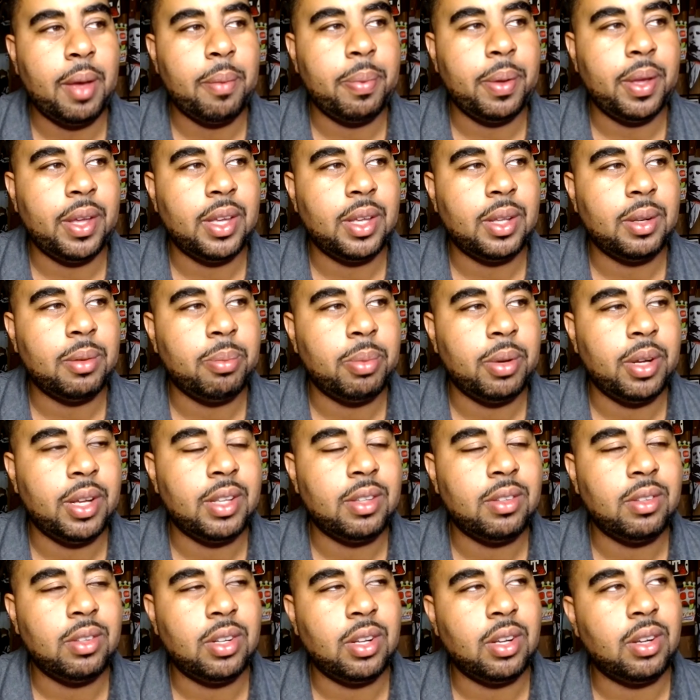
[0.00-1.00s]
opinion,
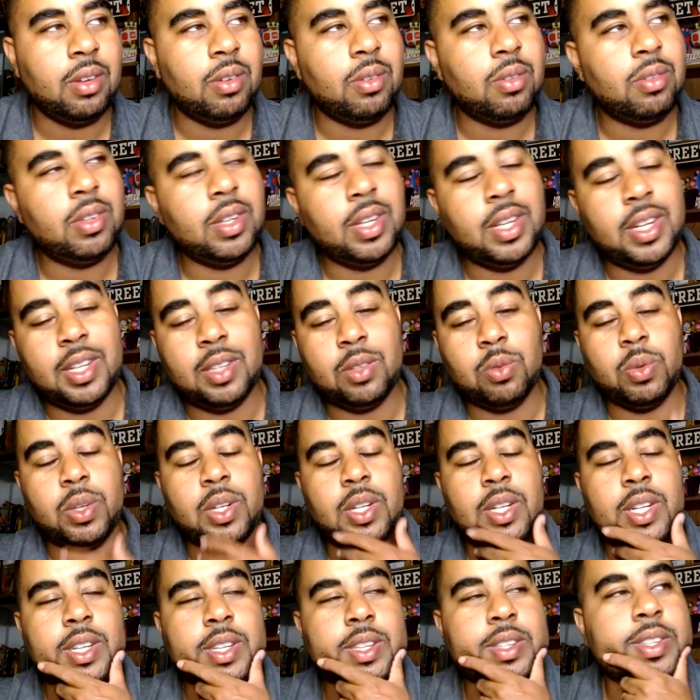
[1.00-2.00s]
but, you know, it is what
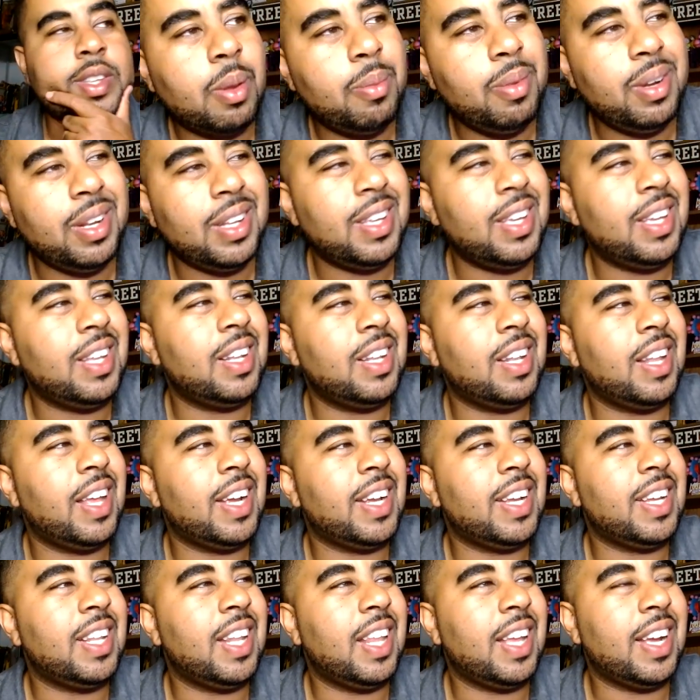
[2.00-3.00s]
it is. But again,
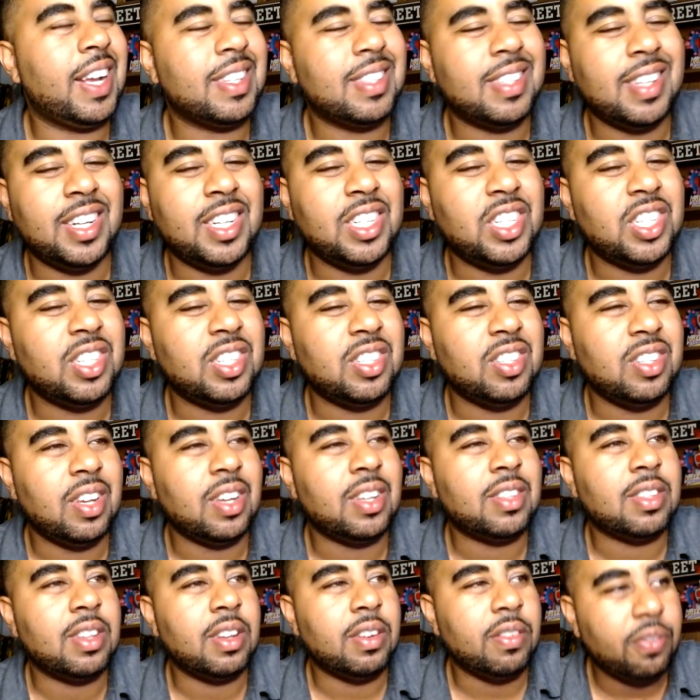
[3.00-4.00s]
like I said, it just
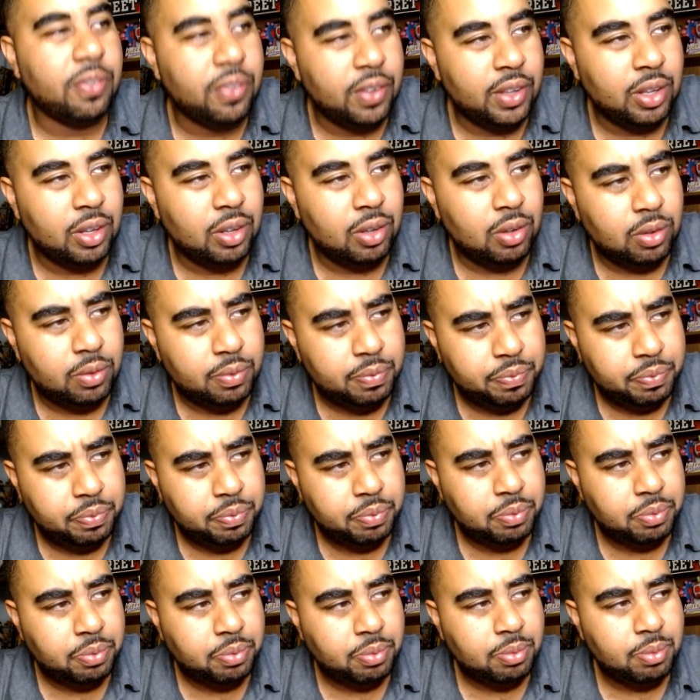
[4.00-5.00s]
doesn't feel
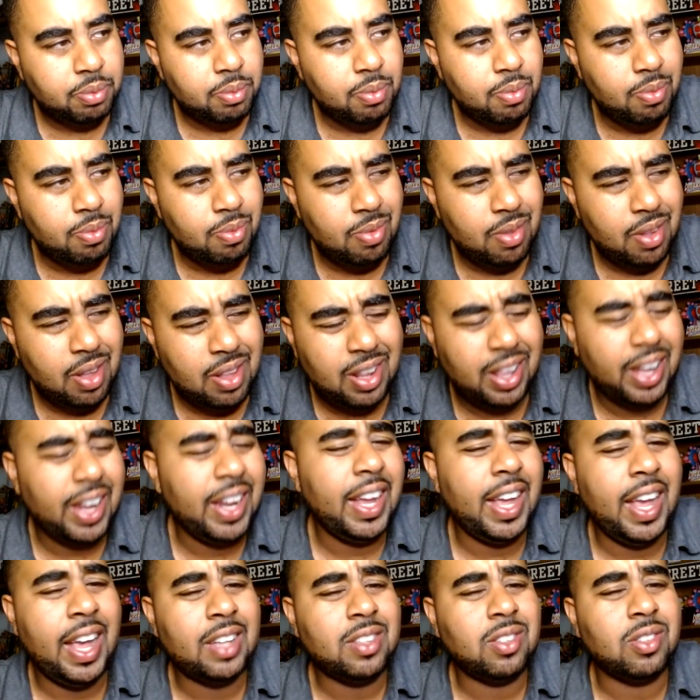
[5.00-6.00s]
like
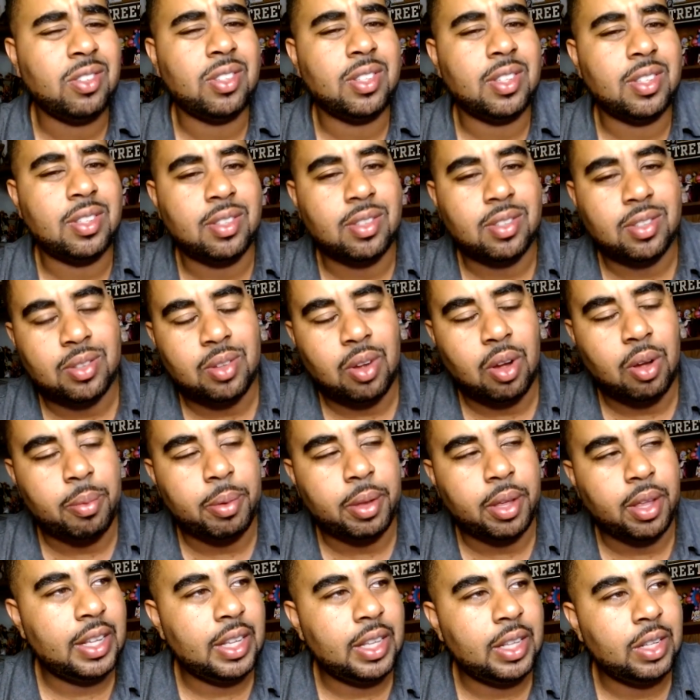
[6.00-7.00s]
an Exorcist
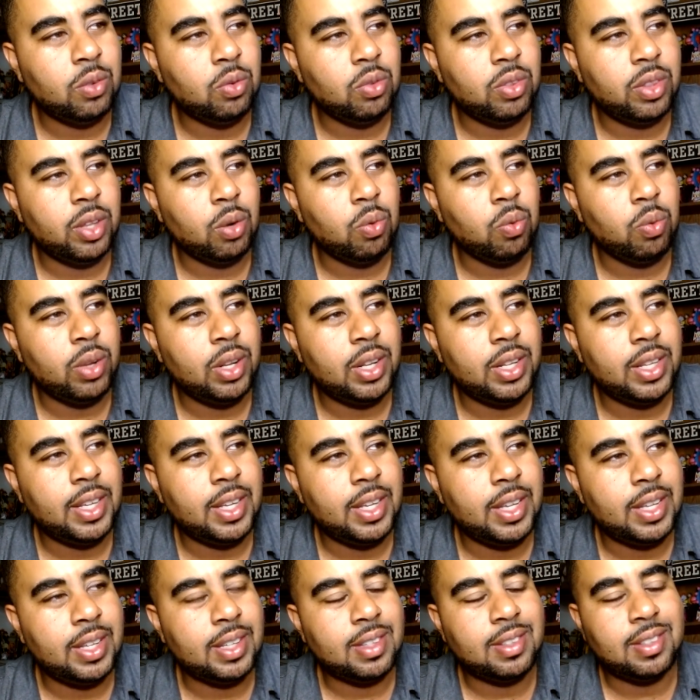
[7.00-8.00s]
installment. There
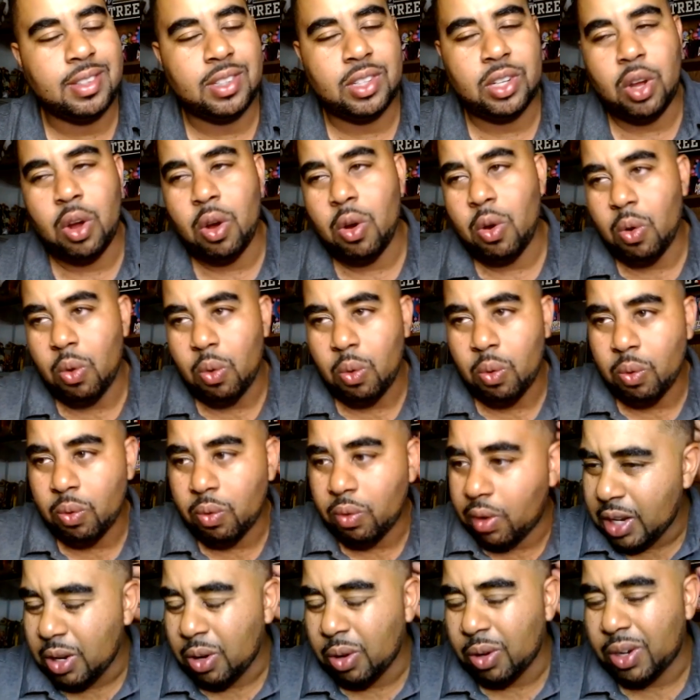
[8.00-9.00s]
really is
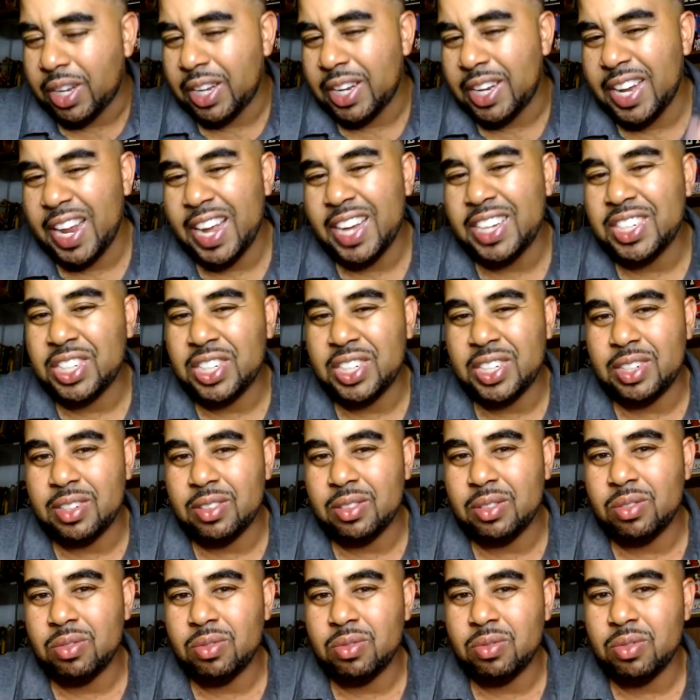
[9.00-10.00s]
no
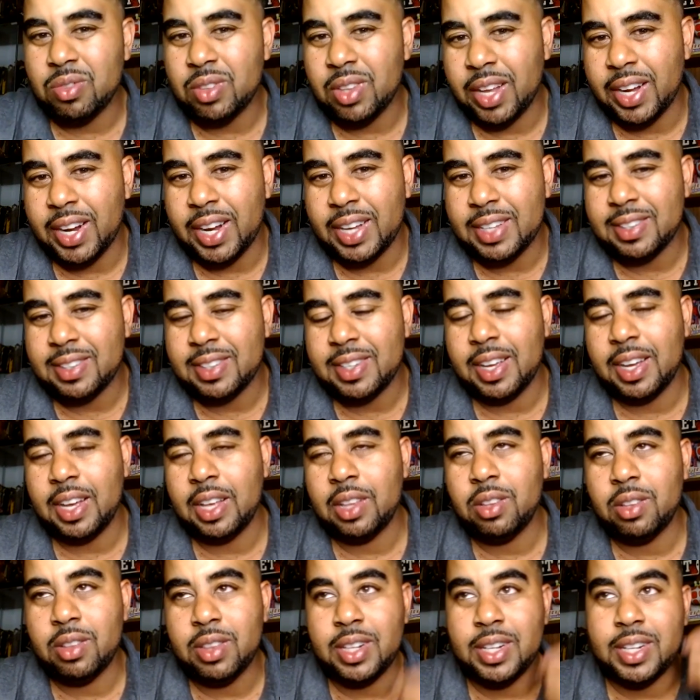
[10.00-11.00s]
connection, like I said,
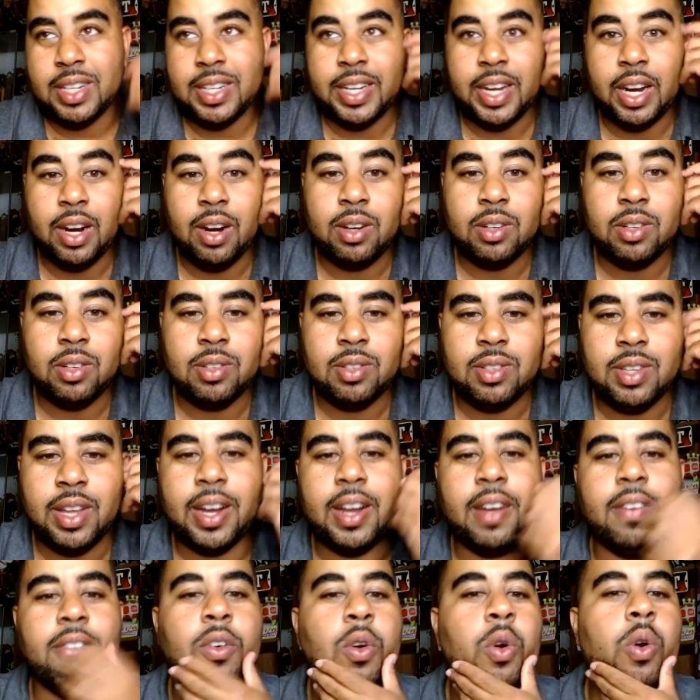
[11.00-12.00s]
other than the characters.
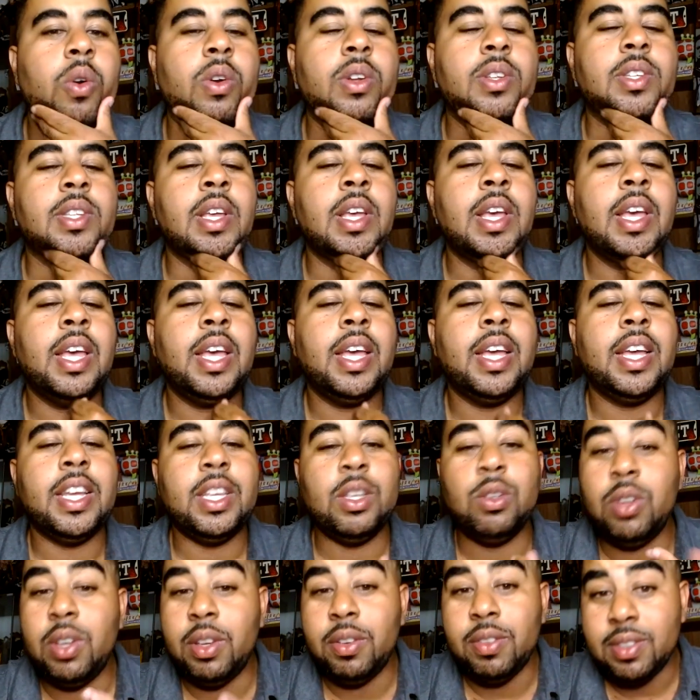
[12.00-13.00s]
Like, of course,
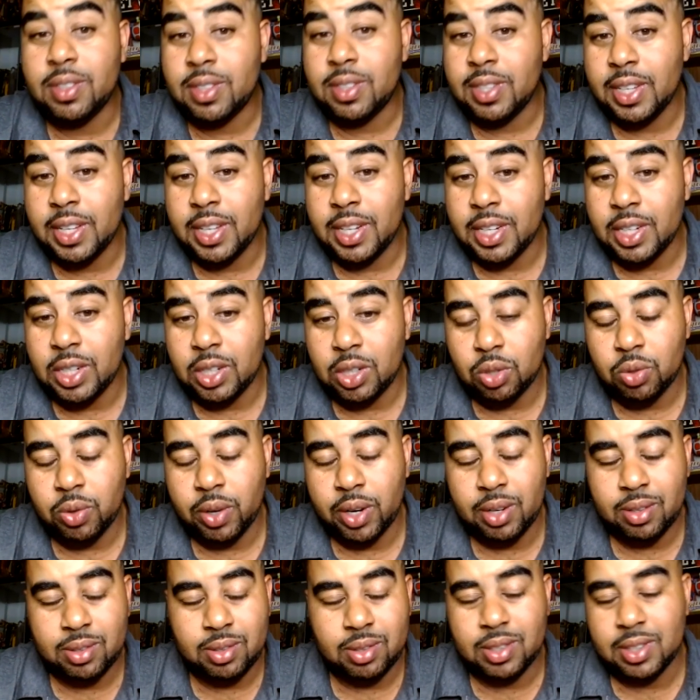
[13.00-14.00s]
you even see it in the
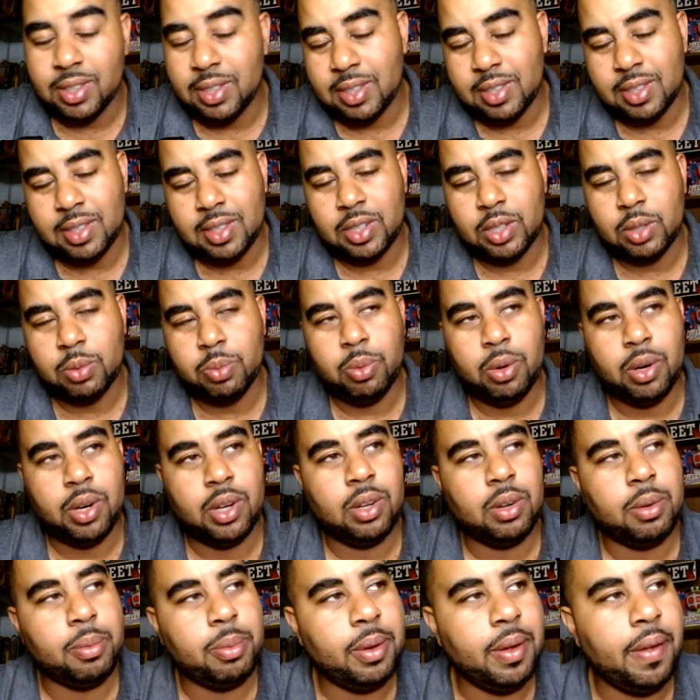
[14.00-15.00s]
trailer, so this isn't a
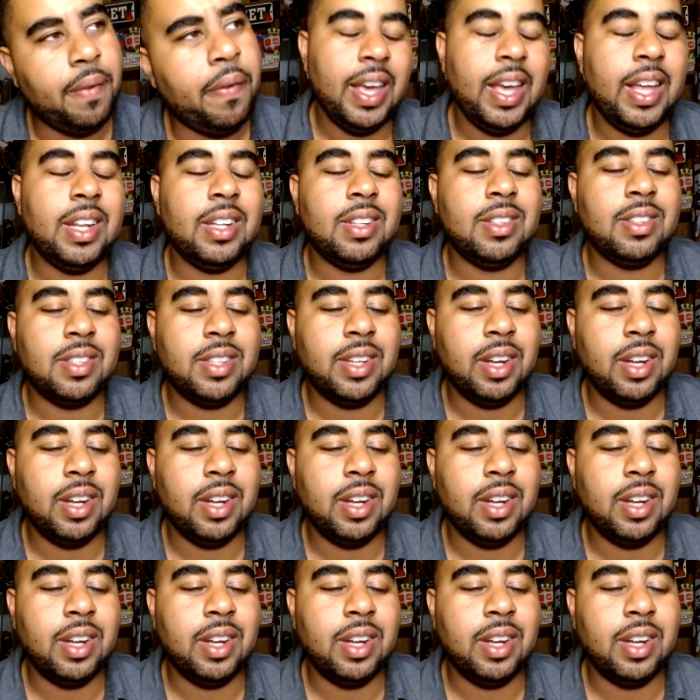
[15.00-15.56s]
spoiler, but Ellen's